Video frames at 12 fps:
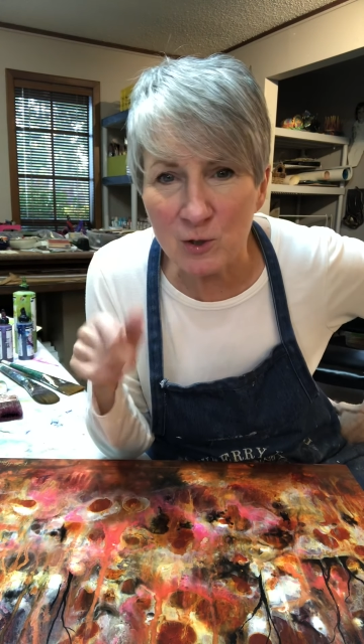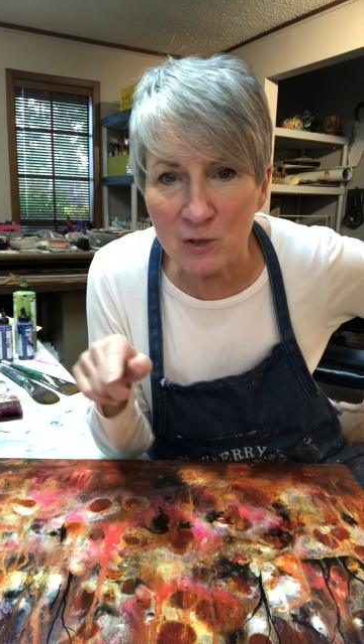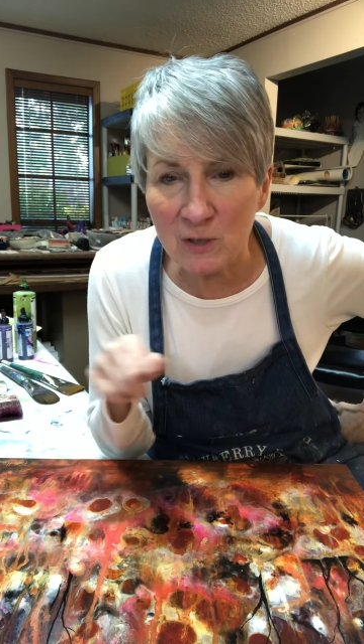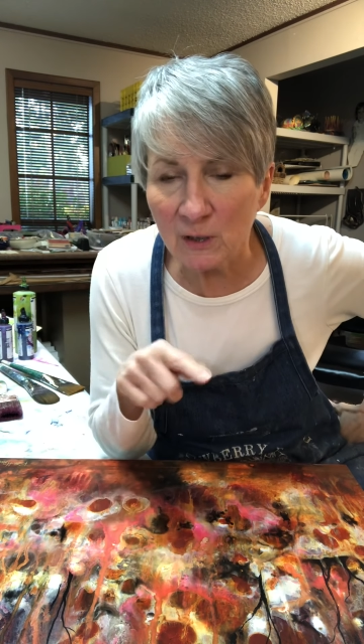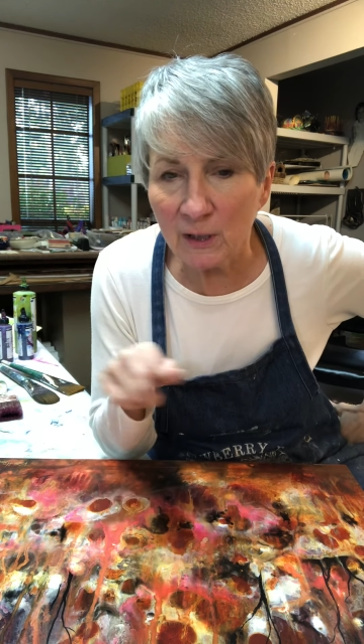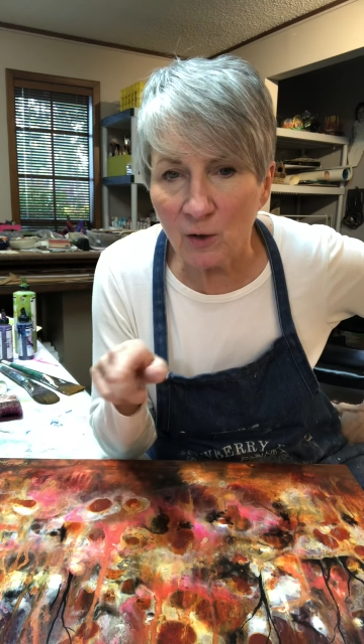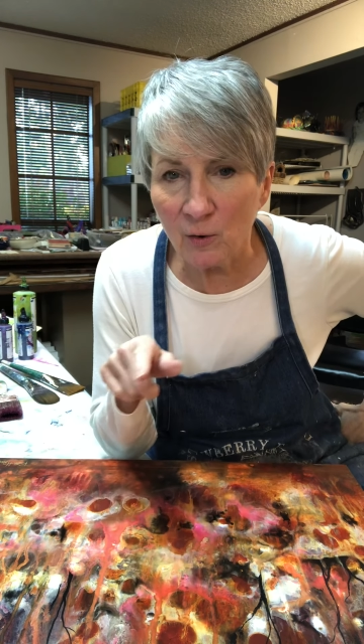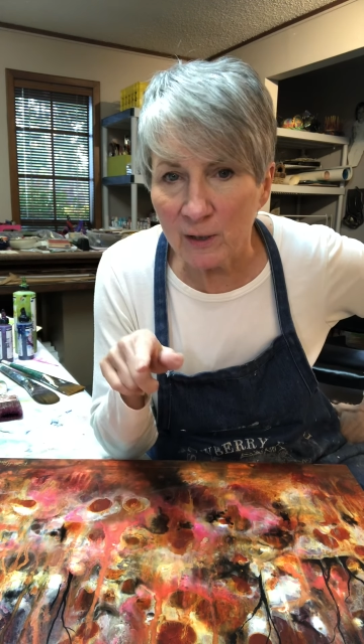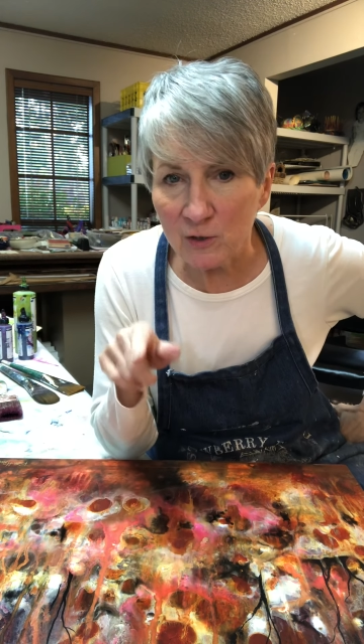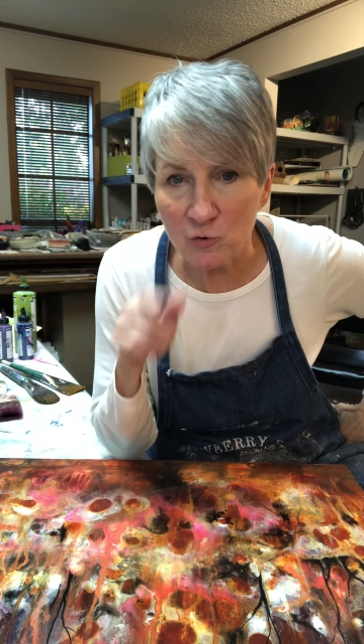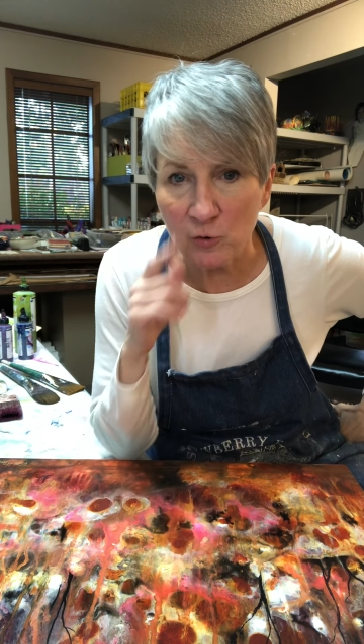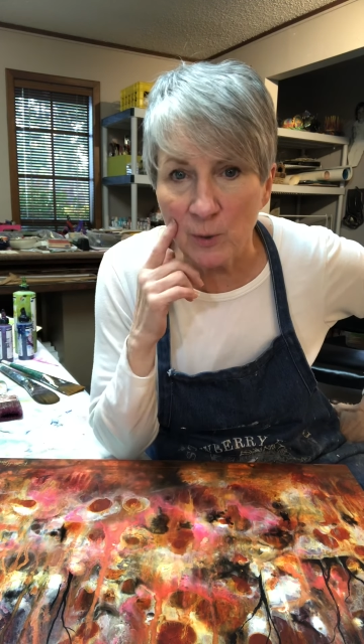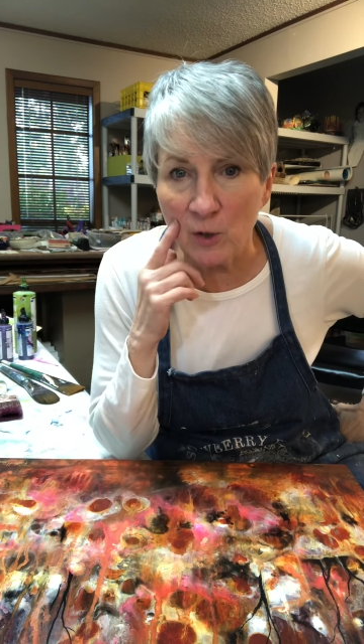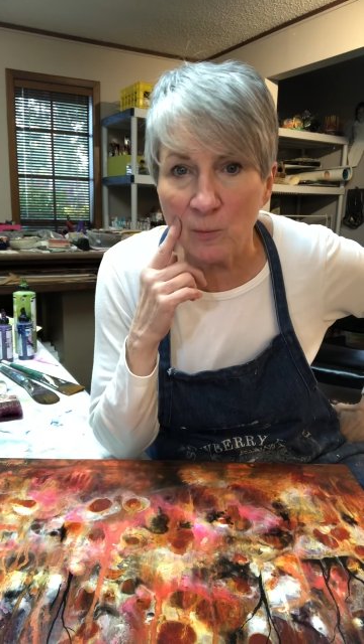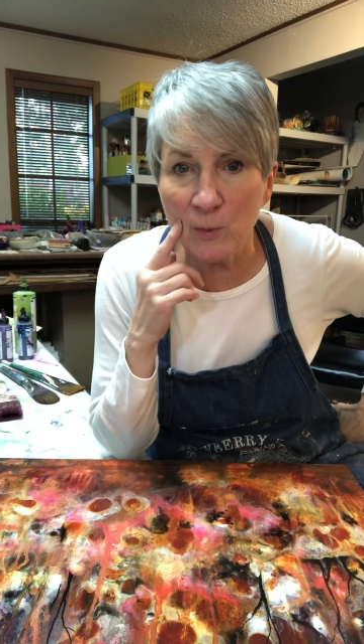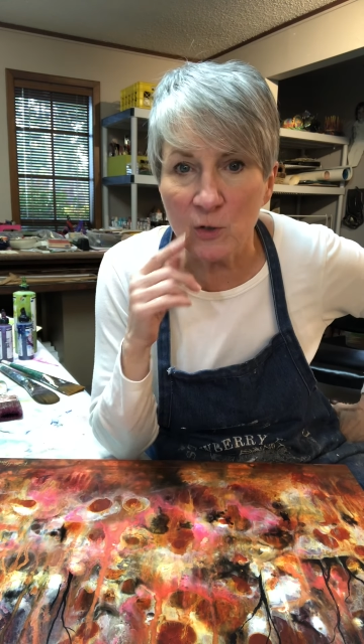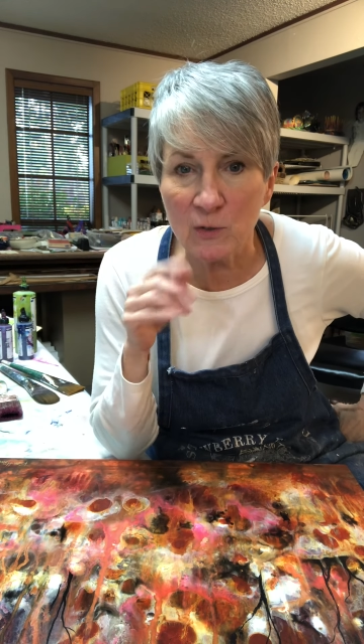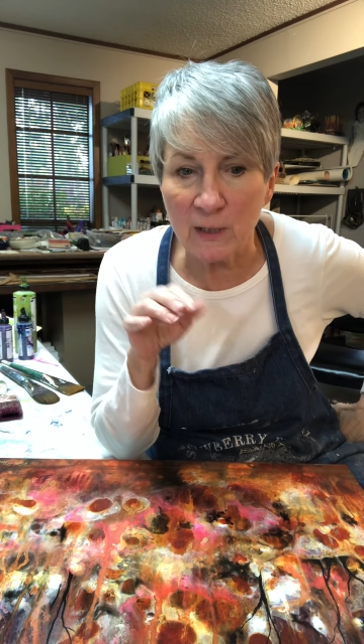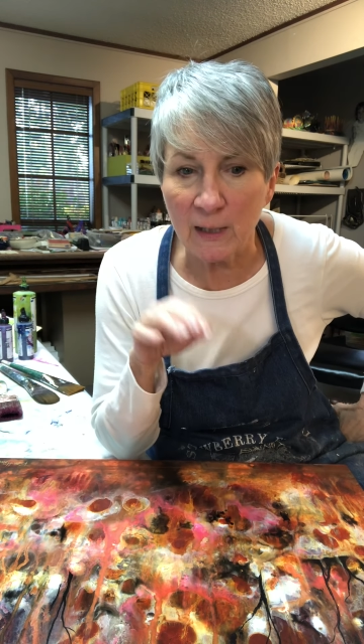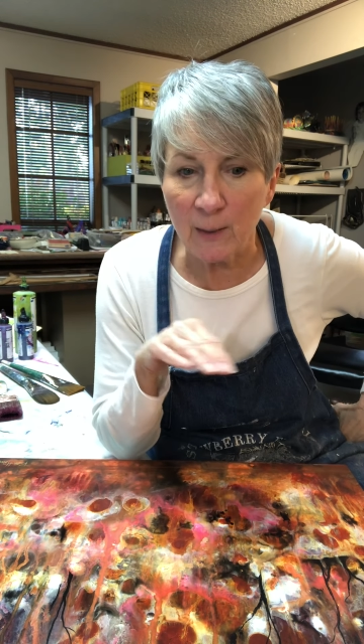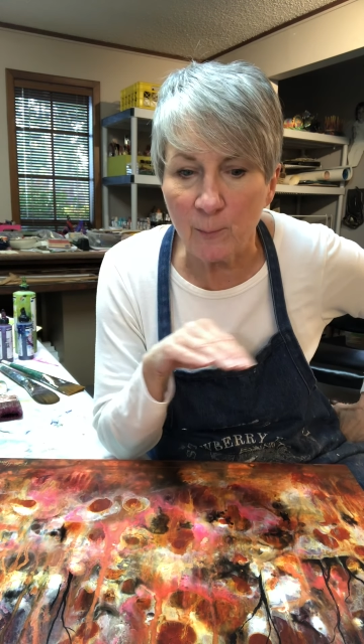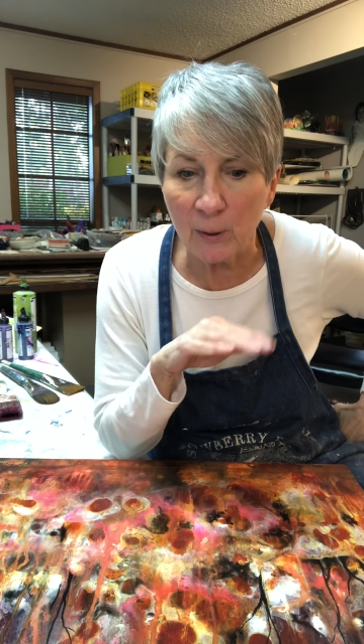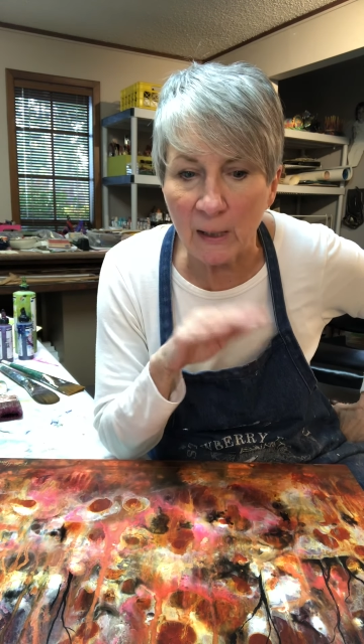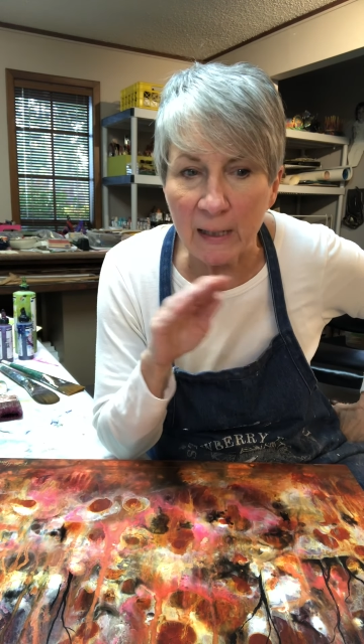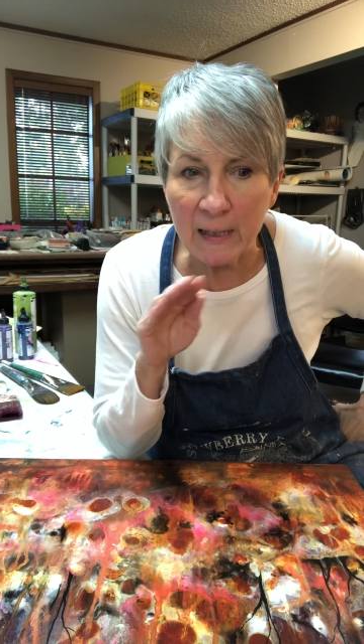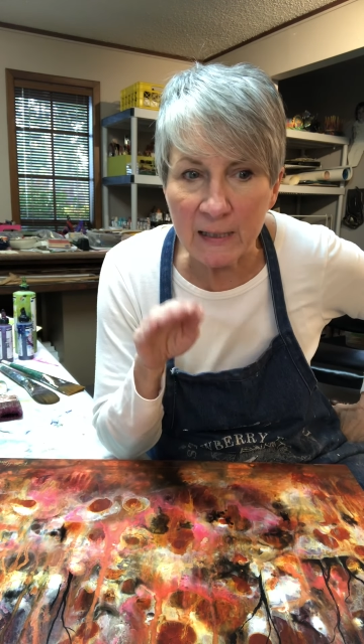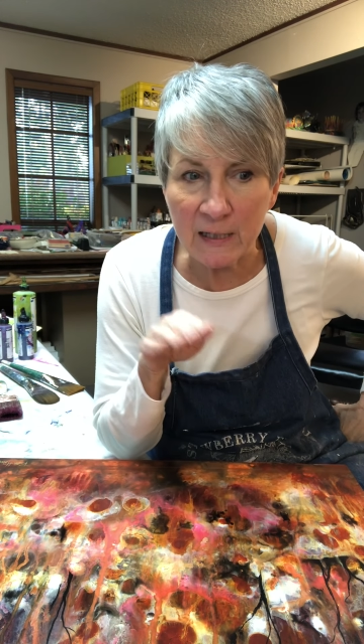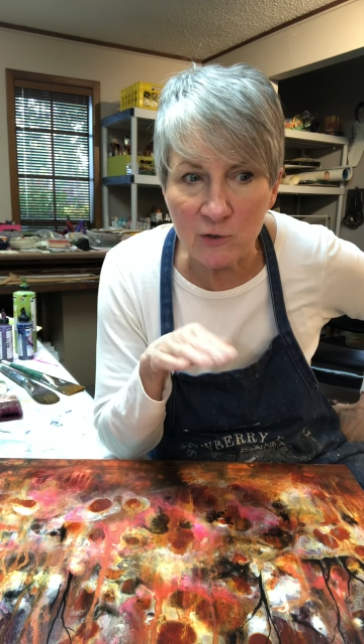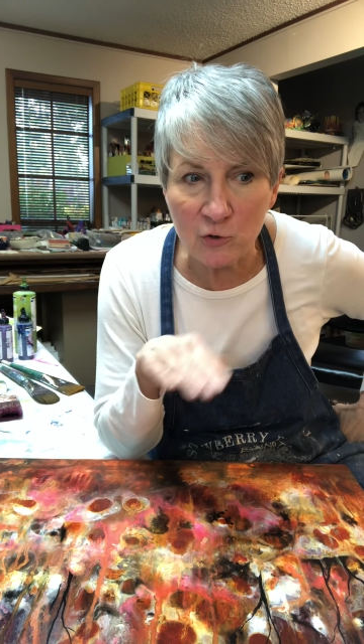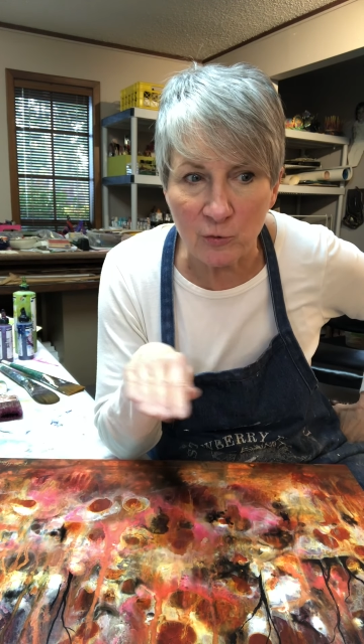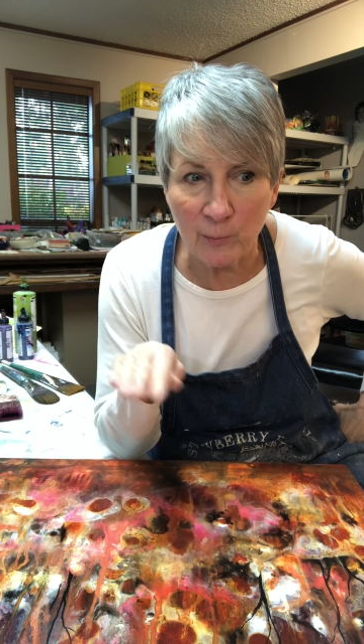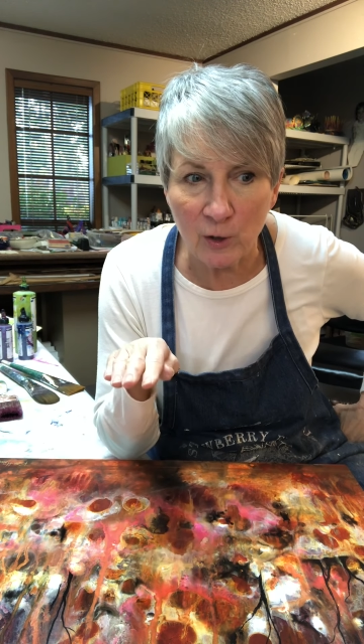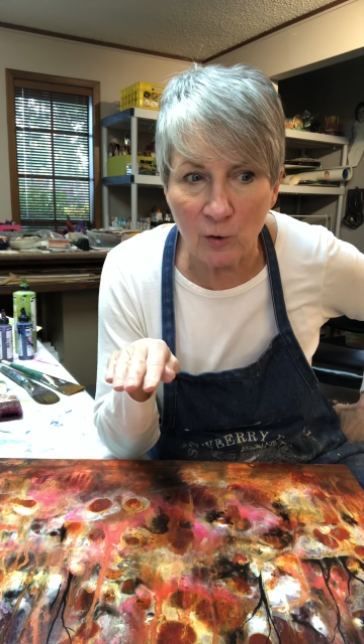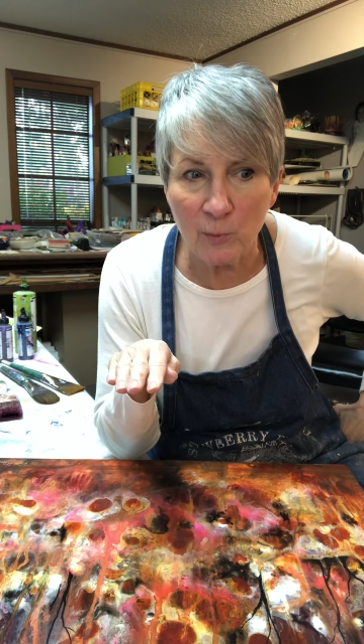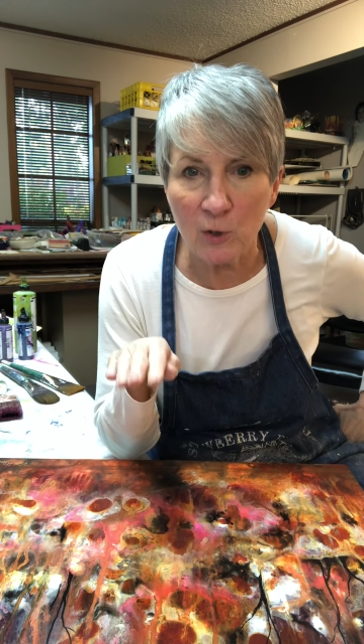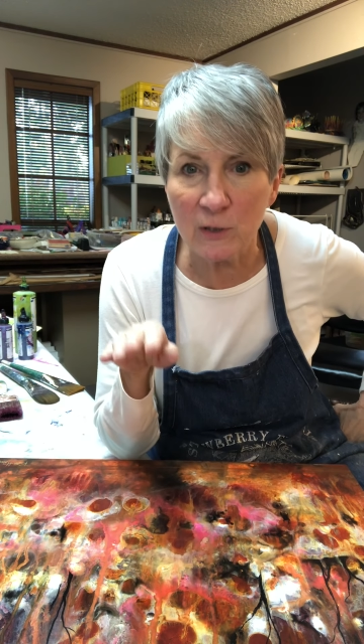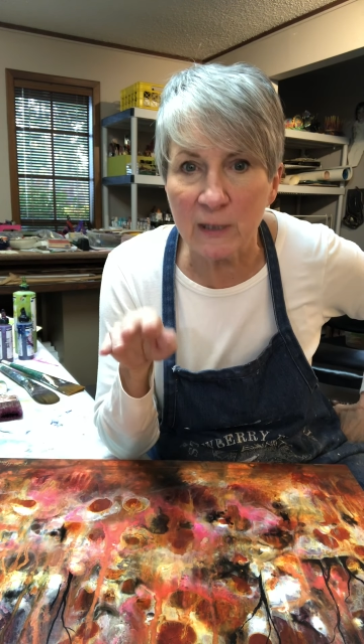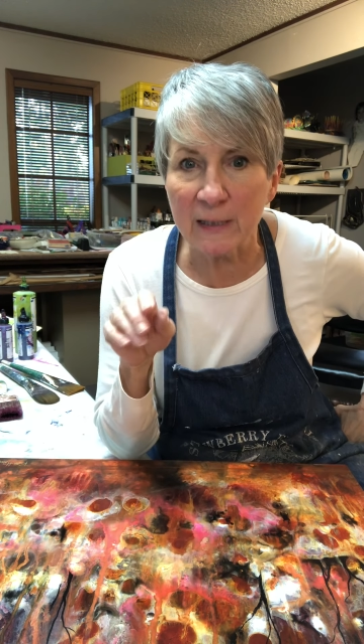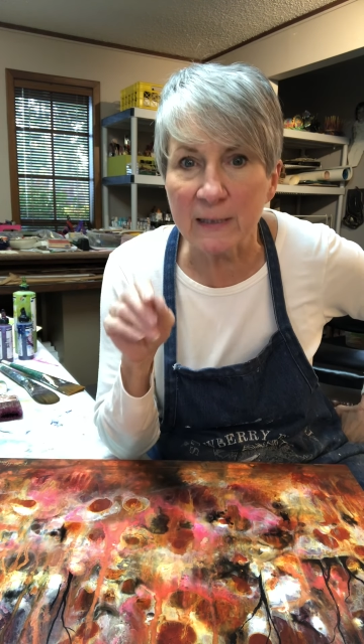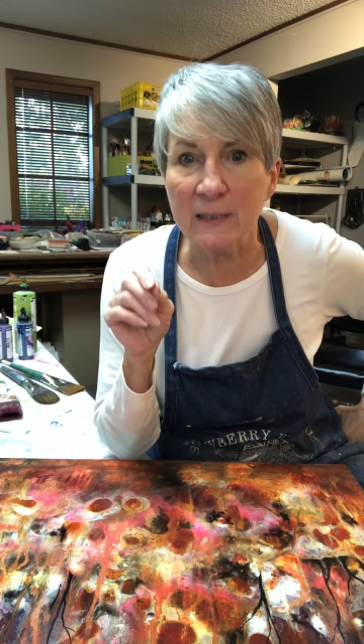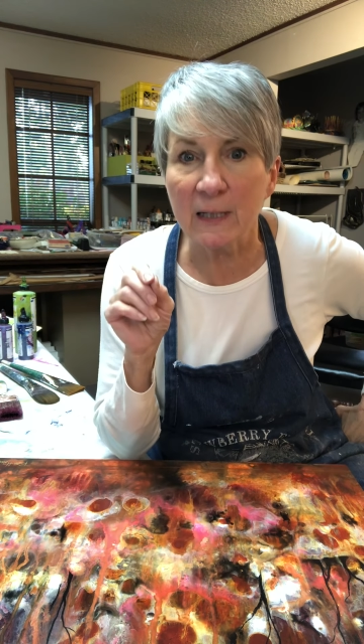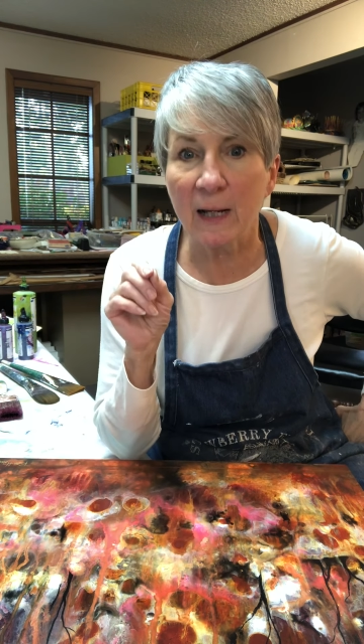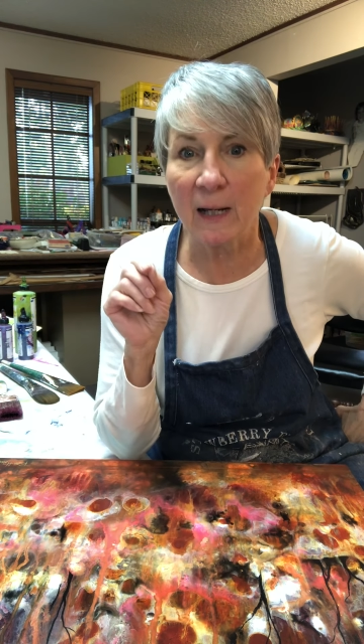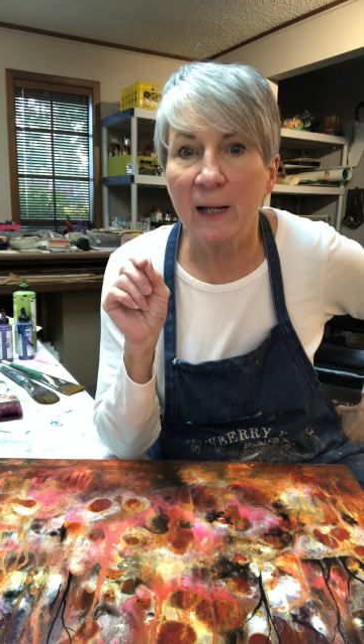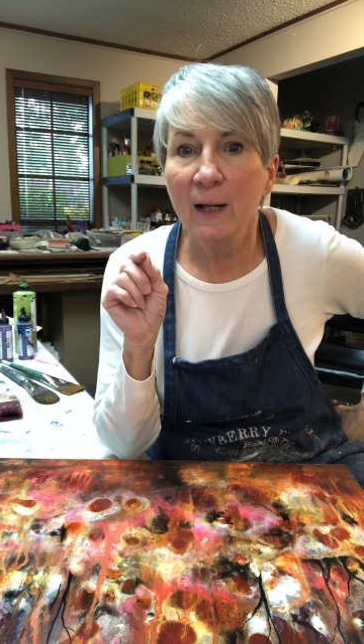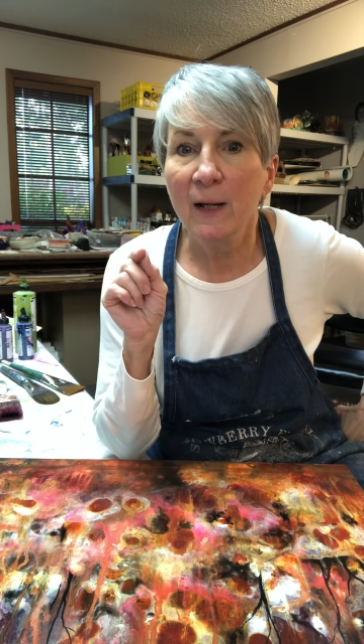just click on instrumental music and play the instrumental music and say,